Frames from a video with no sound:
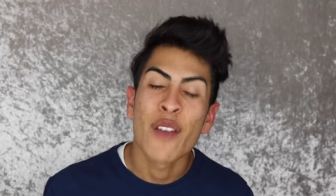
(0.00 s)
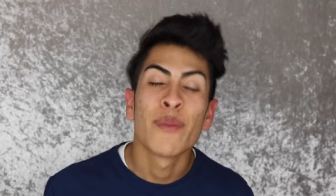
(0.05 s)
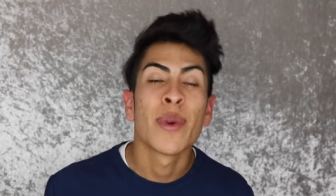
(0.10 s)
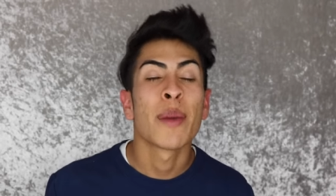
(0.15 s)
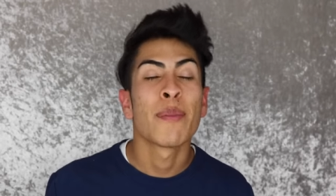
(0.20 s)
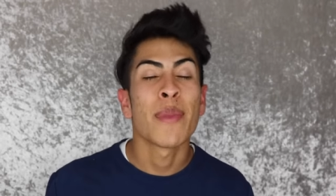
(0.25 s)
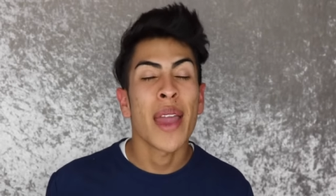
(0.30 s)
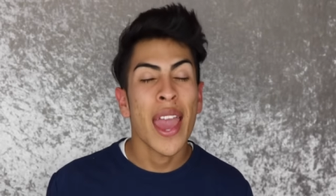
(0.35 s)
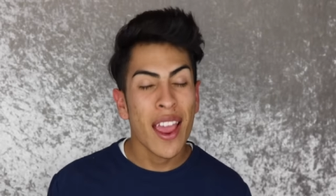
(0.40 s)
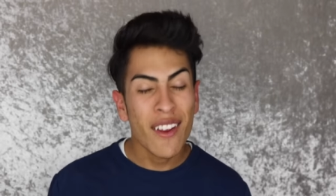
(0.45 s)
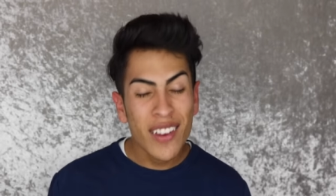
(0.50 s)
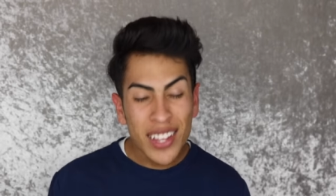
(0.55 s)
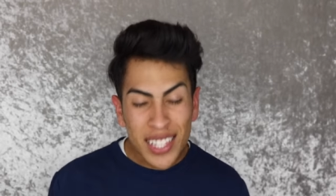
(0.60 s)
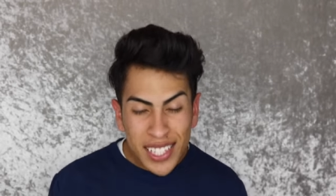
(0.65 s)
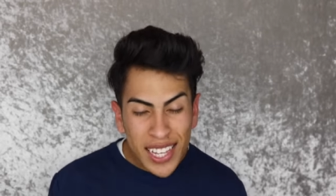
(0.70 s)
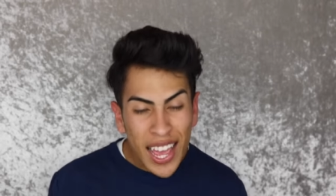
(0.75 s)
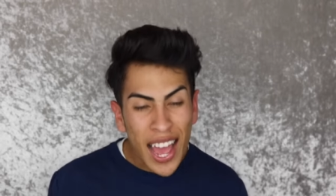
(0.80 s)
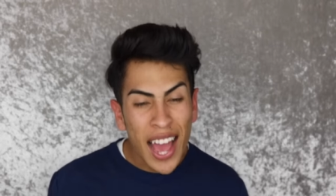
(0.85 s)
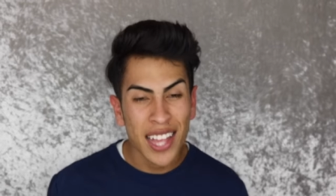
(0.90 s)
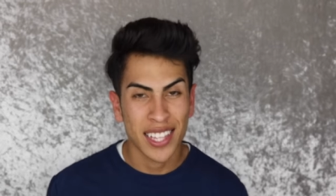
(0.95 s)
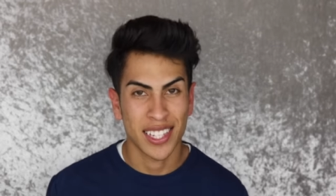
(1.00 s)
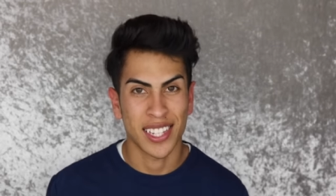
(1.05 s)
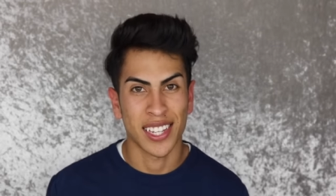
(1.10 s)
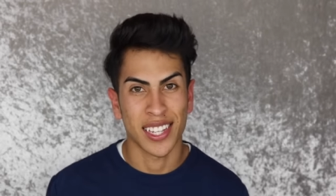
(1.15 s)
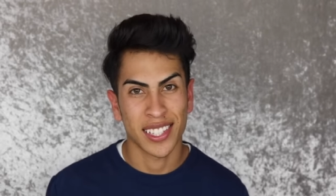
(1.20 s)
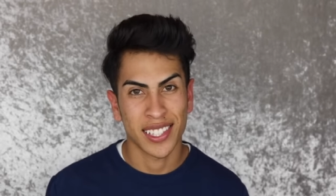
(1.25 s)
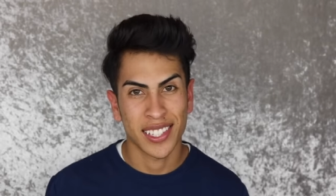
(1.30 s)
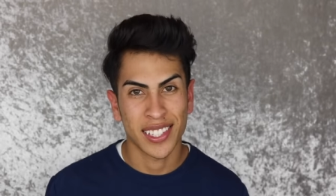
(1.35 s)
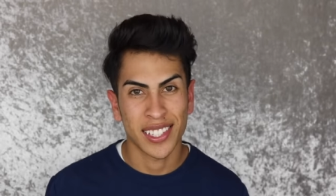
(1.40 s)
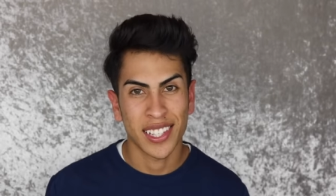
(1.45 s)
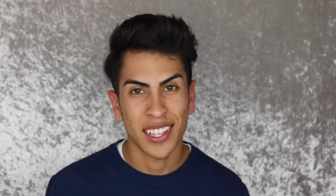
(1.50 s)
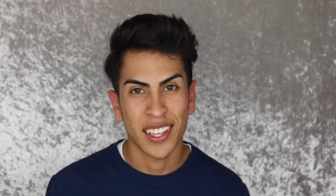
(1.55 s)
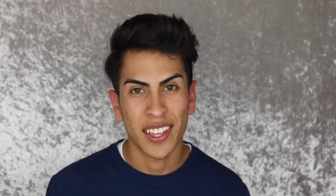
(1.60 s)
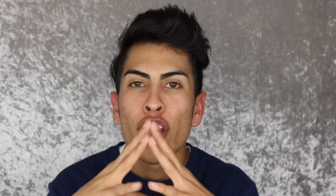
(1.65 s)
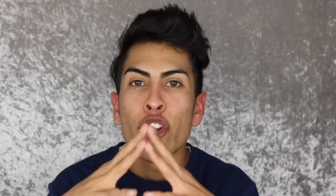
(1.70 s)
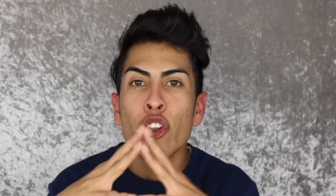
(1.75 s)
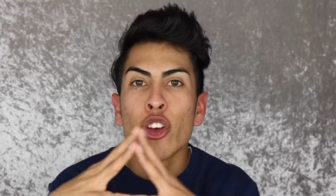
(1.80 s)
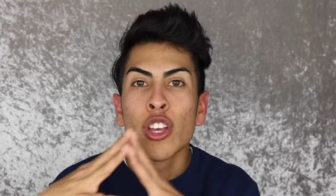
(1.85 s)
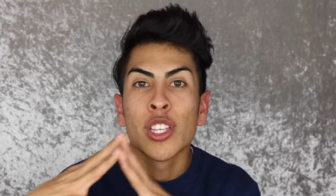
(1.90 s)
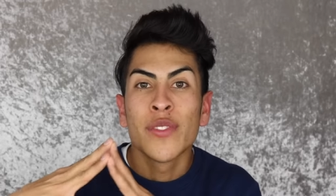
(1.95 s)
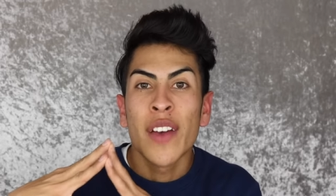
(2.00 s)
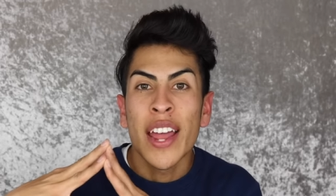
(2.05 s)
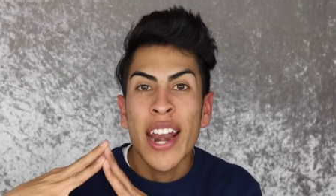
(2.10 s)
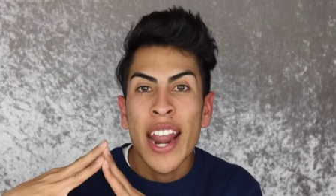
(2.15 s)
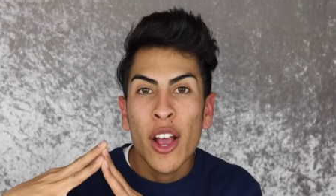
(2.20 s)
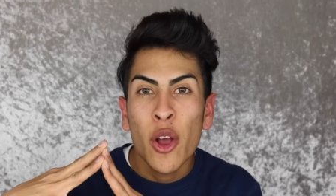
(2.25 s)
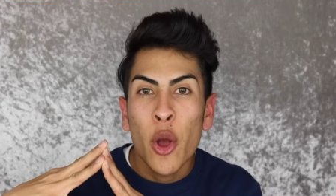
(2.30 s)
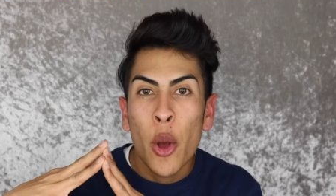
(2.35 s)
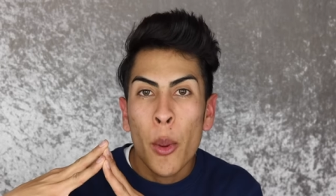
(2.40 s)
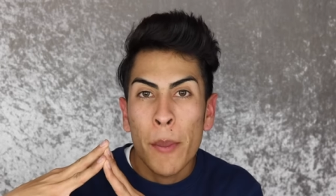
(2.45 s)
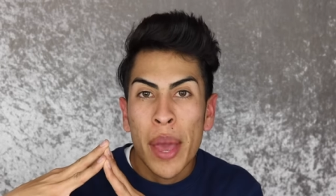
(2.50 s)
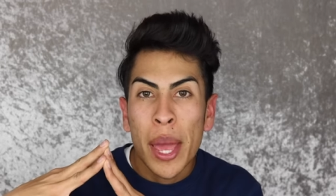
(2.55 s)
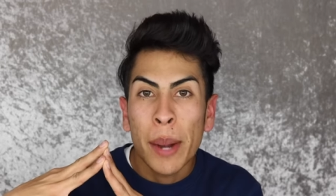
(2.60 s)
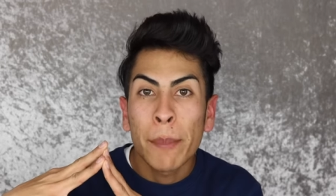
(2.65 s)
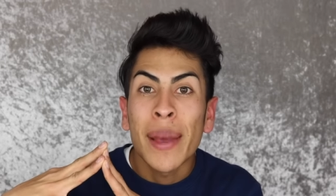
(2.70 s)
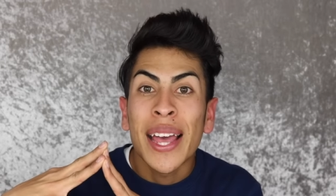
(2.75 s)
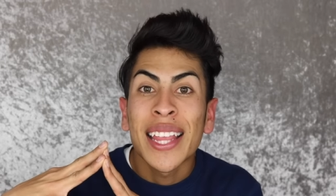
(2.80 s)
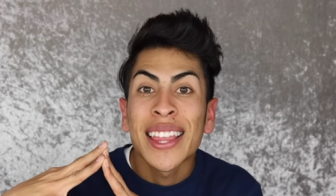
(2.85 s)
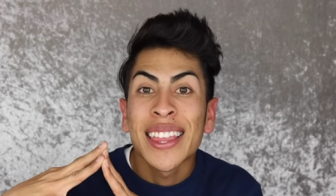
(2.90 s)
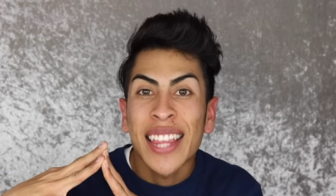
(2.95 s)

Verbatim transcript: If my parents catch us, nos van a comer pa